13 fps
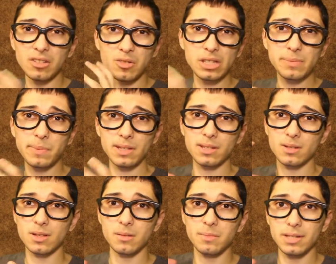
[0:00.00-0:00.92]
you expect
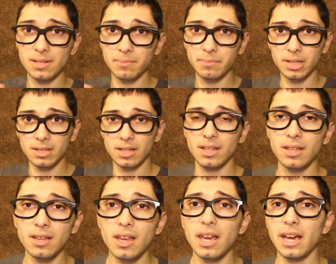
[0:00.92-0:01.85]
there's gonna be some big
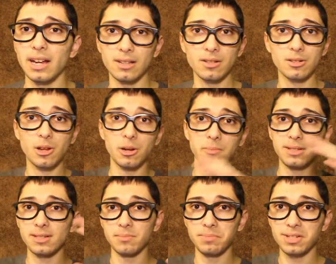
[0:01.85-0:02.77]
thing and there's gonna
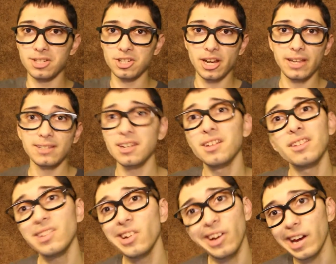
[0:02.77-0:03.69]
be some big change.
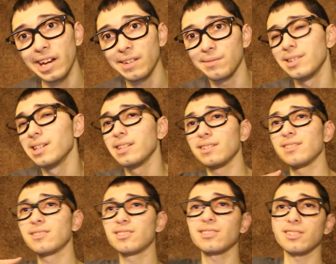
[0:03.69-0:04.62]
There ain't.
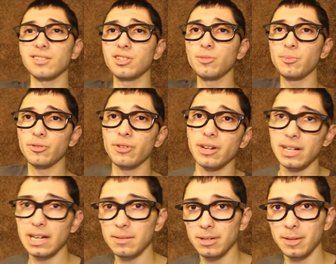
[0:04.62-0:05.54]
There's just a stupid
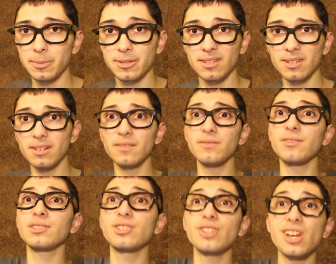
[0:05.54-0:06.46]
reenactment episode of
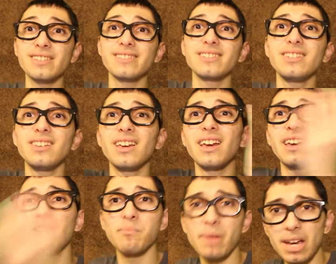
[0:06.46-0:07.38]
the Jesse
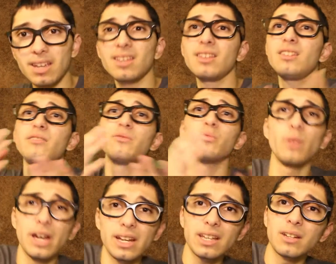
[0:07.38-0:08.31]
and Becky
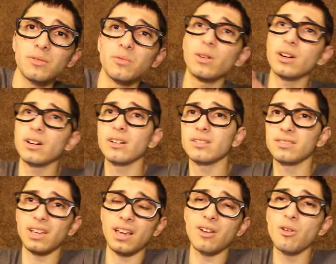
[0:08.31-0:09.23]
wedding where
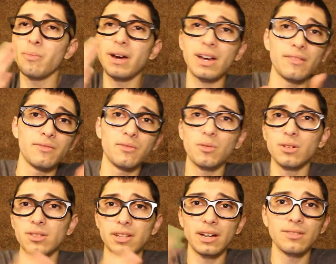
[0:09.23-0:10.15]
they go back and
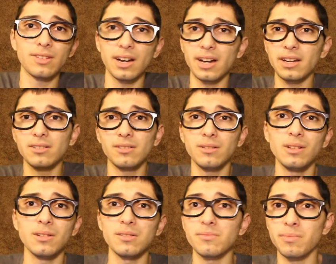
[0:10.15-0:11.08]
forth down the
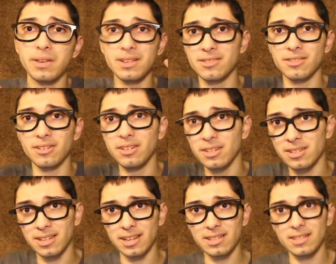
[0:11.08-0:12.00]
aisle because they're
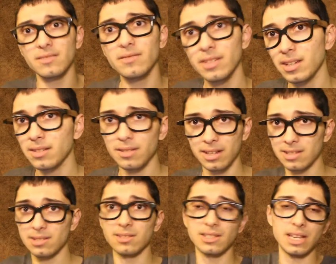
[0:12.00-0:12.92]
indecisive.
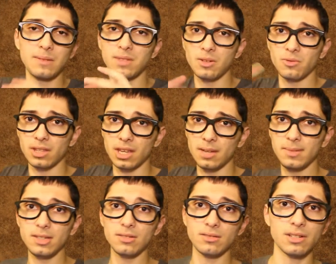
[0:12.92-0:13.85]
That's the same thing with
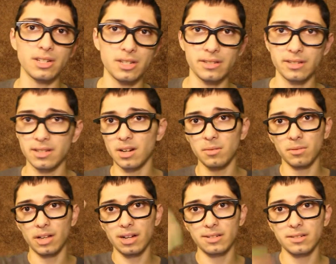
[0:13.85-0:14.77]
Kimmy, only she's a
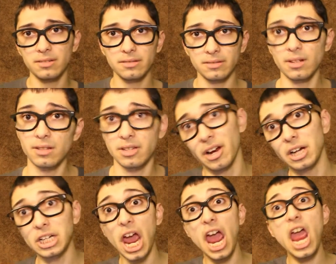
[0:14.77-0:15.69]
terrible actor. A
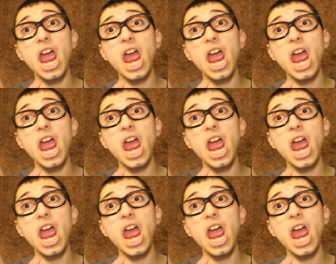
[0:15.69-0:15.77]
terrible